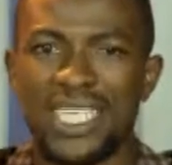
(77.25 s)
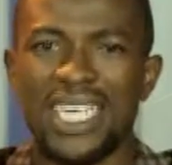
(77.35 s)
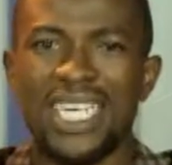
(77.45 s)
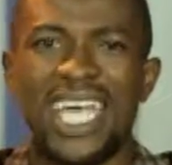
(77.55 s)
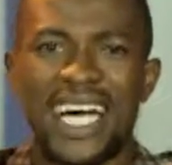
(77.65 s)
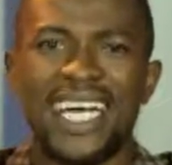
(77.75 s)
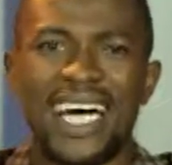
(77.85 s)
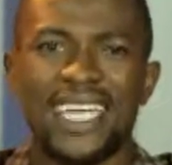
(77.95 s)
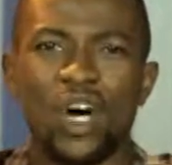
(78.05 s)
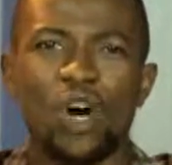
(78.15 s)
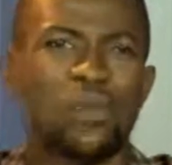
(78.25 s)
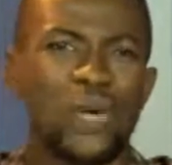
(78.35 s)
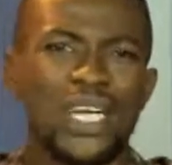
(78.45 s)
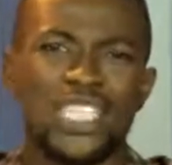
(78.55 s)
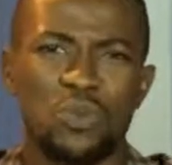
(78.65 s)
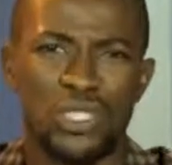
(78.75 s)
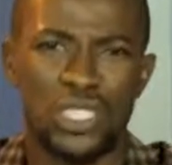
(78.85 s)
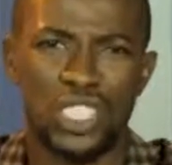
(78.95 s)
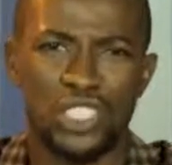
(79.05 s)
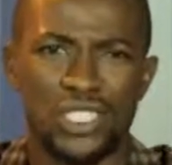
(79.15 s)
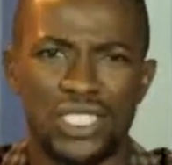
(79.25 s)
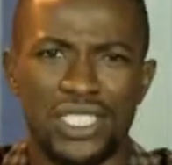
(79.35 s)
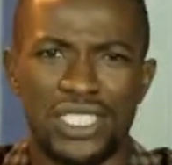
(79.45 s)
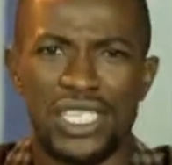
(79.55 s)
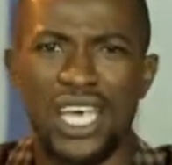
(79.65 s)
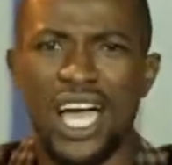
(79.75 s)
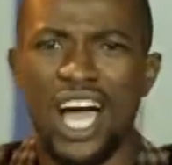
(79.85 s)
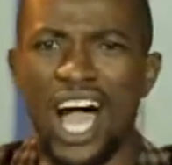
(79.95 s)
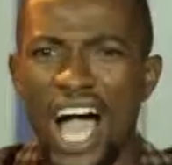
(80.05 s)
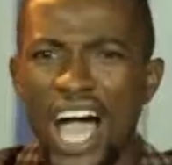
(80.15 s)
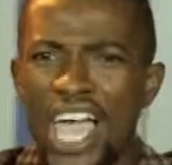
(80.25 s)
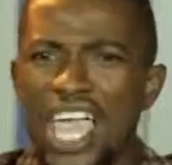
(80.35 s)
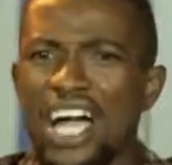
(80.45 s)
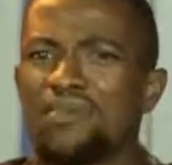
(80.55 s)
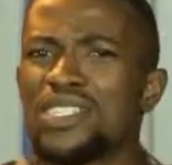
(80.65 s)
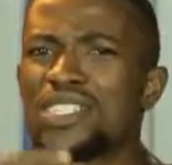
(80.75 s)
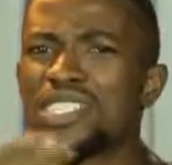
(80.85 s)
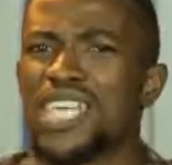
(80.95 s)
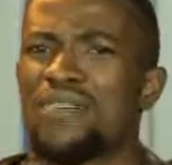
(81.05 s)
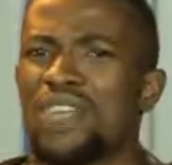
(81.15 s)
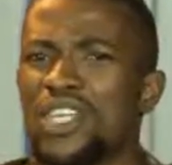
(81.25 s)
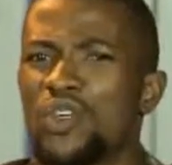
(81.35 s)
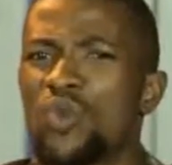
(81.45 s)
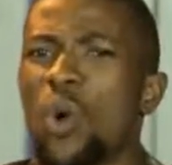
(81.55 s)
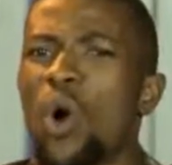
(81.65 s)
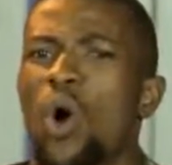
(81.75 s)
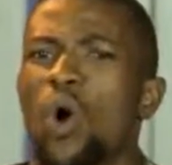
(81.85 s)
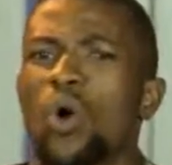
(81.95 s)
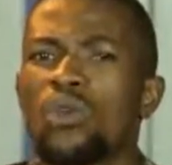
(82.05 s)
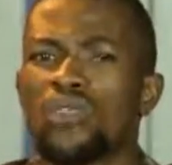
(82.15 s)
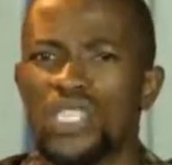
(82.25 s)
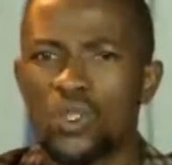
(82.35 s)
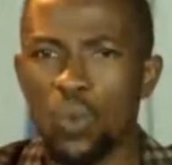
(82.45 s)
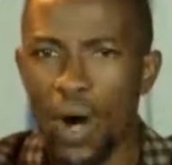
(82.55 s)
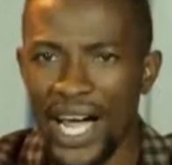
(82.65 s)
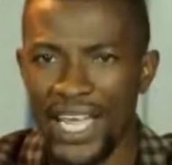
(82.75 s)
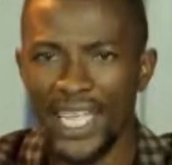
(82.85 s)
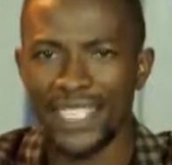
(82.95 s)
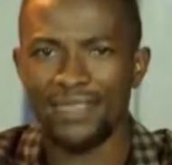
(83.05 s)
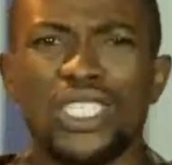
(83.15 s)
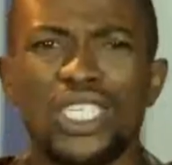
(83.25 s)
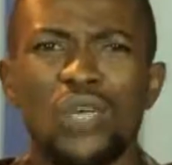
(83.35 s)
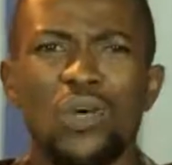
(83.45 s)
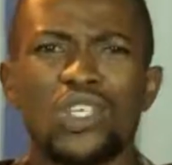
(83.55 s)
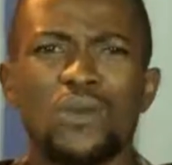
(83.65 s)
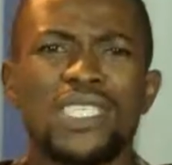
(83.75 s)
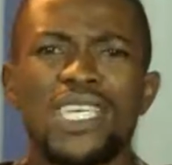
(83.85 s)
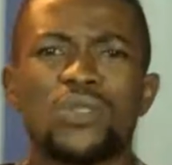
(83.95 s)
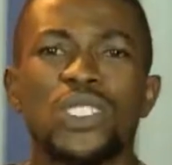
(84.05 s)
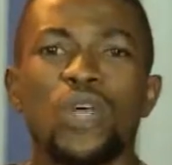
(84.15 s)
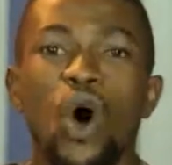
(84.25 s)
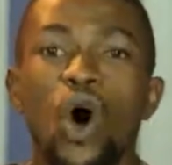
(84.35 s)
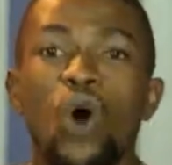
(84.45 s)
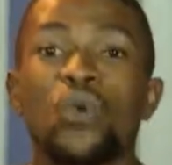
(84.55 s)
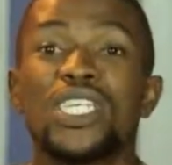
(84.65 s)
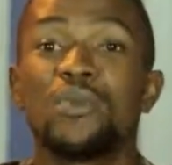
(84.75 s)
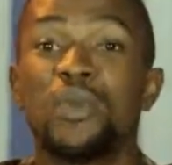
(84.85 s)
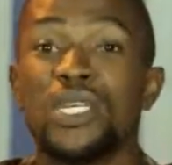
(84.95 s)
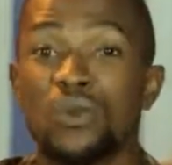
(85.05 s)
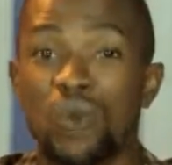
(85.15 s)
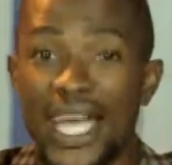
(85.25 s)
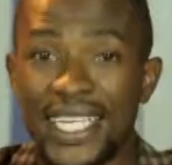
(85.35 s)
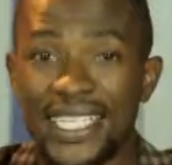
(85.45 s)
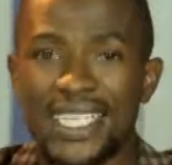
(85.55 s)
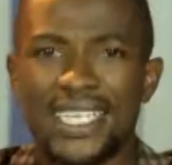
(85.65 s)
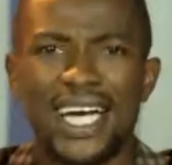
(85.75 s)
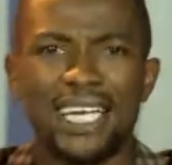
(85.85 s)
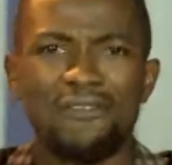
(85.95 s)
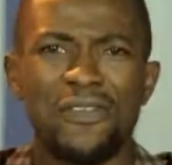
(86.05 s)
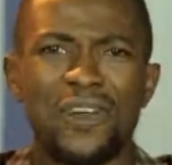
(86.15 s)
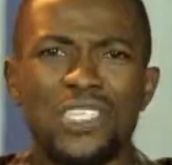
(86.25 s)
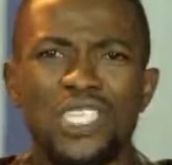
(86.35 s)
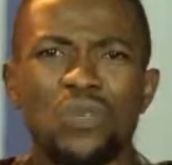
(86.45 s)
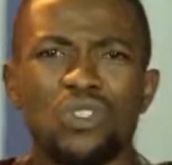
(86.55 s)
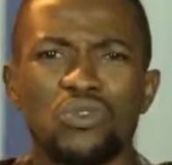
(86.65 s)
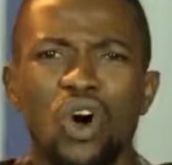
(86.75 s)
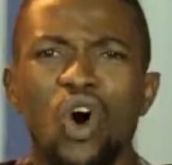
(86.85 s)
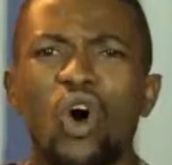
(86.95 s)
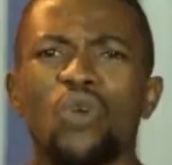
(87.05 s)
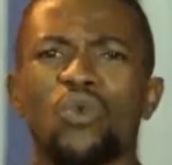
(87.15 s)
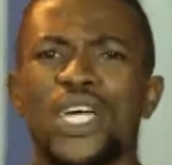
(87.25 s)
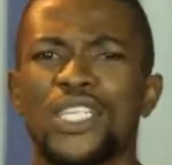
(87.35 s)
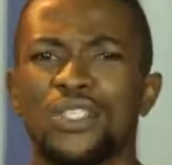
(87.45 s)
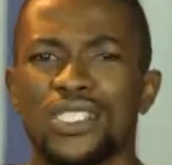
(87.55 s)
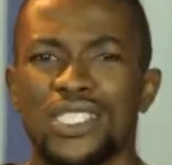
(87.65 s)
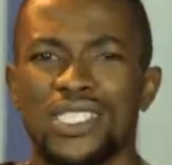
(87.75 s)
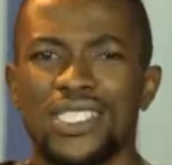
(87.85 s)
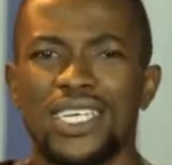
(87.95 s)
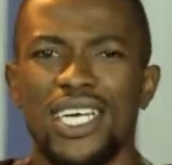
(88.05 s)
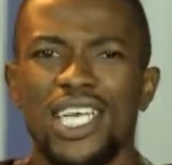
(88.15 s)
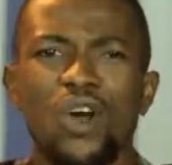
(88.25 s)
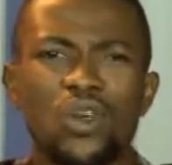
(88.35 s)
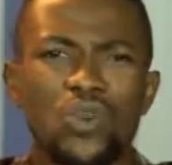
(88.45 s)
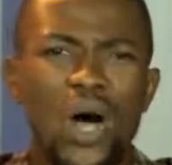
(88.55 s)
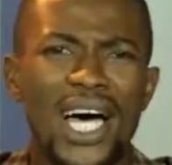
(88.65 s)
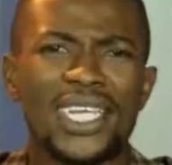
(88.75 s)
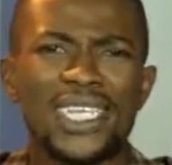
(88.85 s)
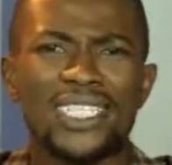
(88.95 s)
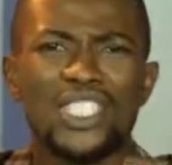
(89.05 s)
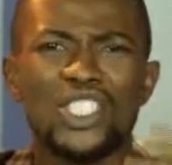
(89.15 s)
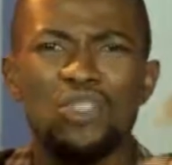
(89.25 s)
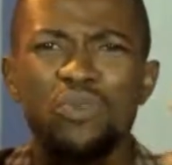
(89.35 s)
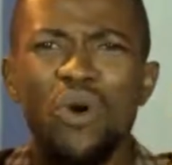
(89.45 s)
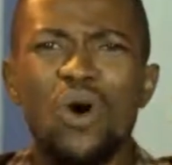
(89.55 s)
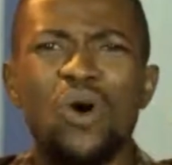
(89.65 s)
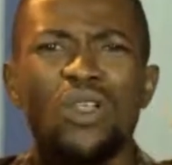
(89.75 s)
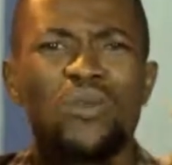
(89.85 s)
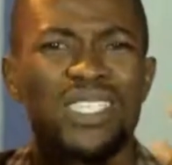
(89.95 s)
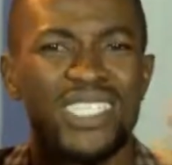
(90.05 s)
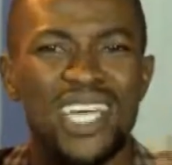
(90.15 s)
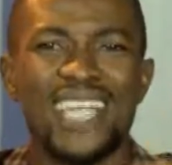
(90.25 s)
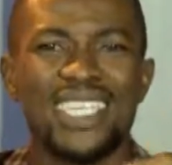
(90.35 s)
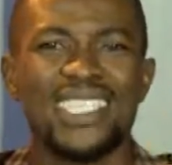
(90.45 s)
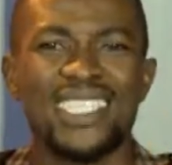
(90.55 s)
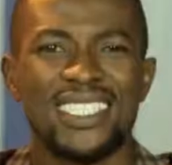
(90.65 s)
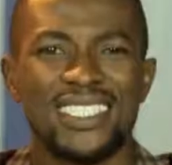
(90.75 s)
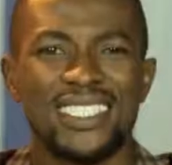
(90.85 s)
He had an upright disposition. "I have been serving you all this while." He was obsessed with always being right and felt he was all righteous. He also had a small mentality.